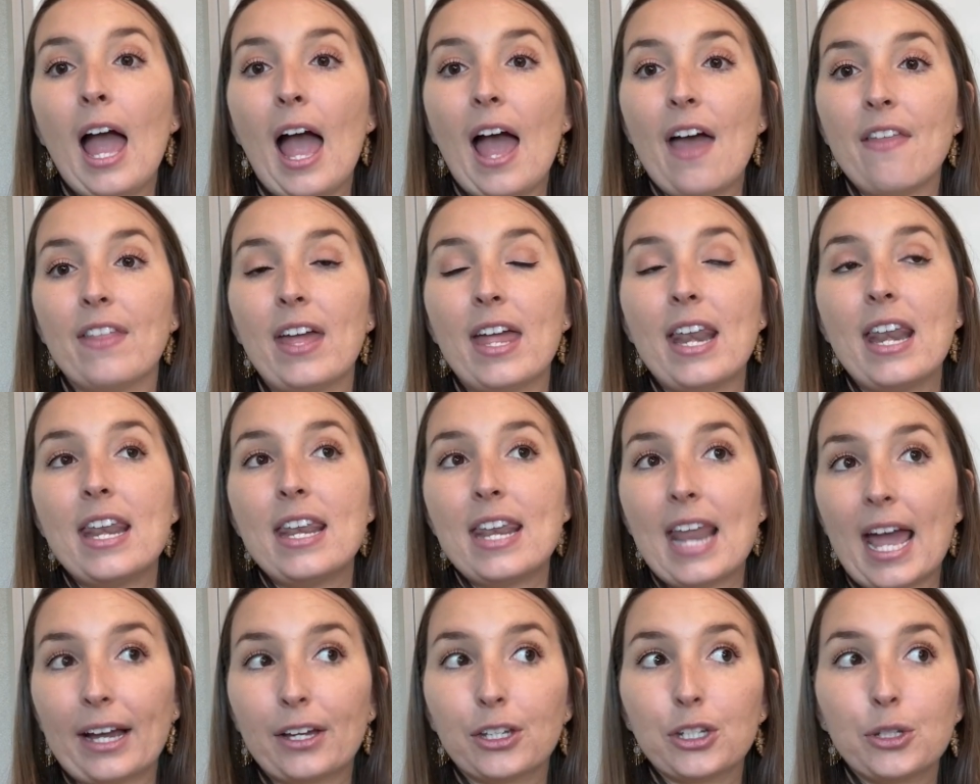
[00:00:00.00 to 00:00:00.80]
And then
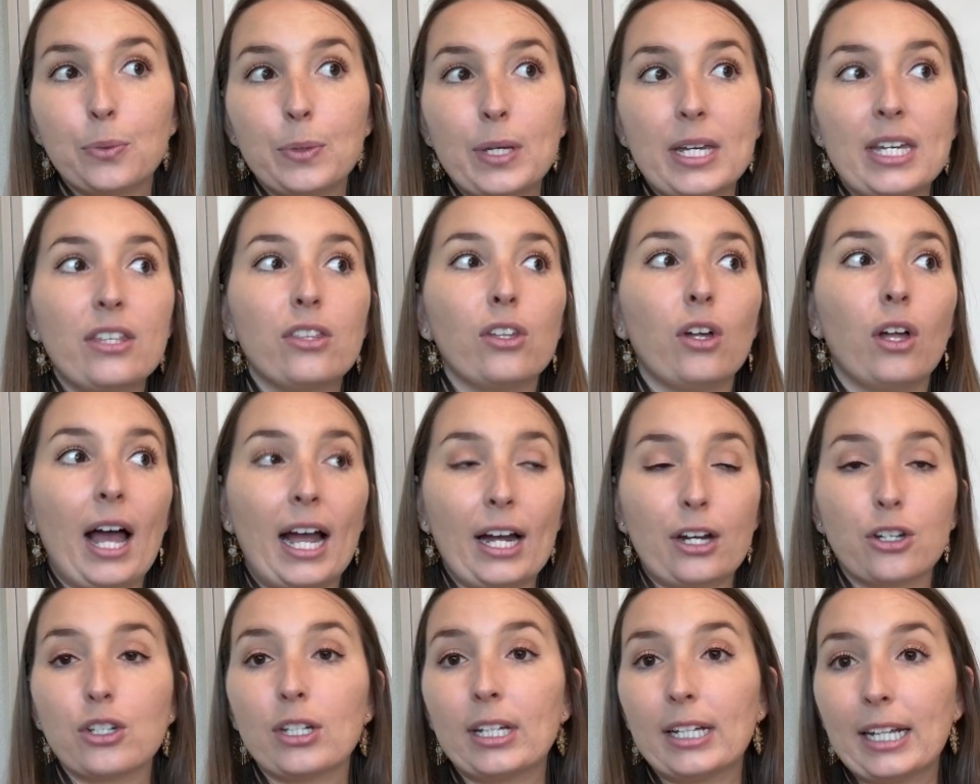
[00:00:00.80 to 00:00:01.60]
next week they'll
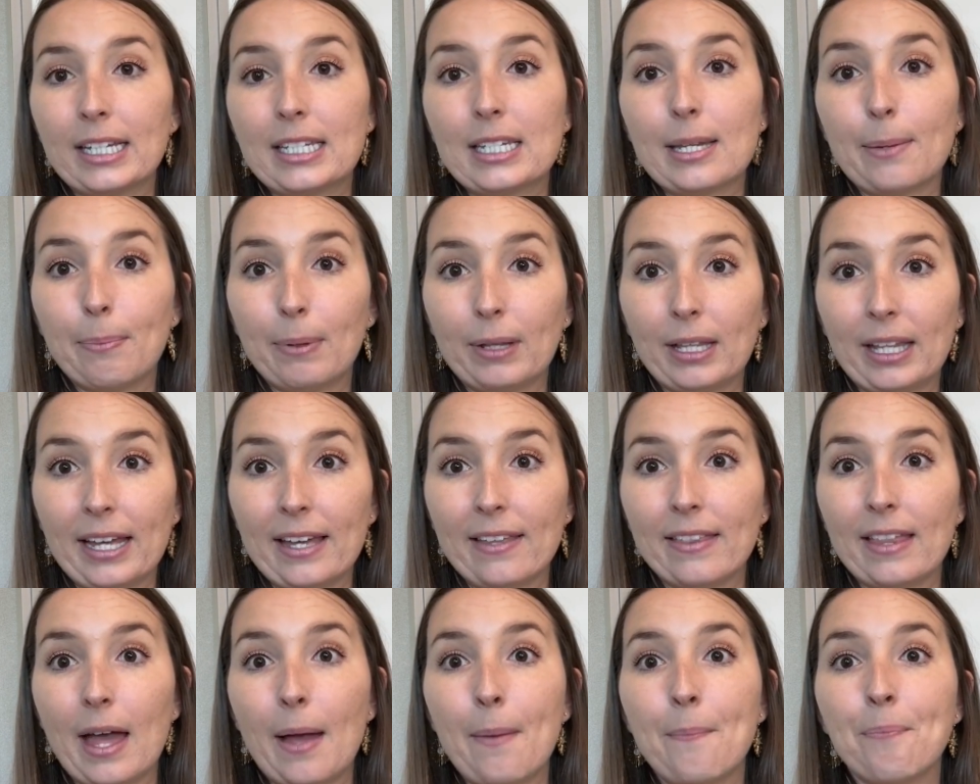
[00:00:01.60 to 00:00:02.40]
actually get to
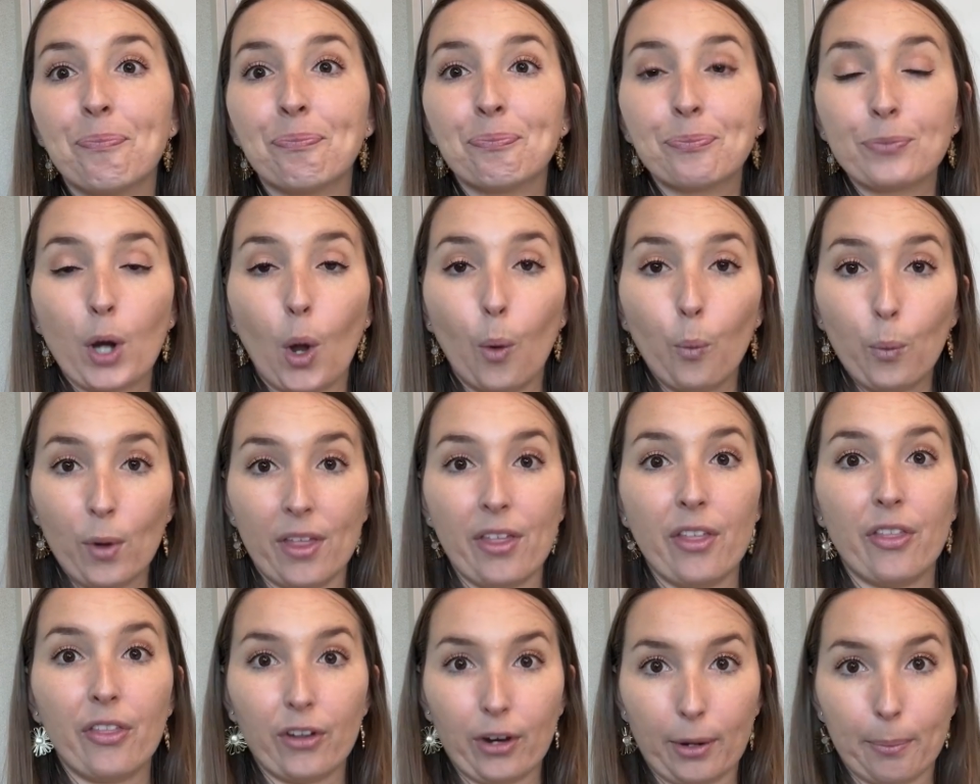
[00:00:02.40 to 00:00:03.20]
play them with
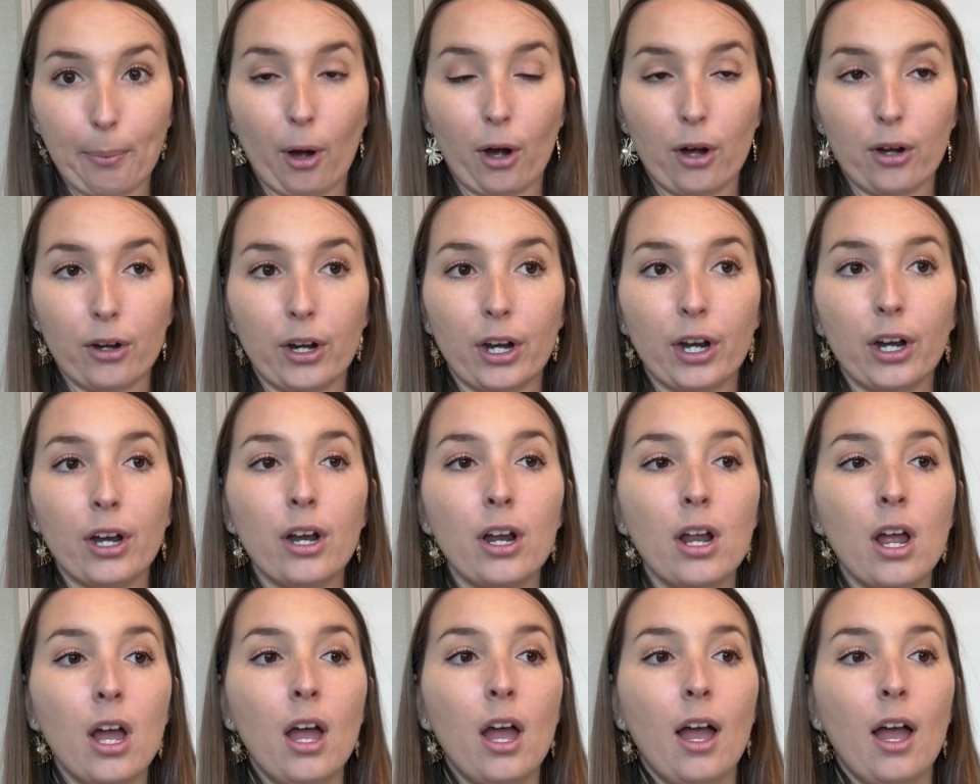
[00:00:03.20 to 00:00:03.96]
their partner.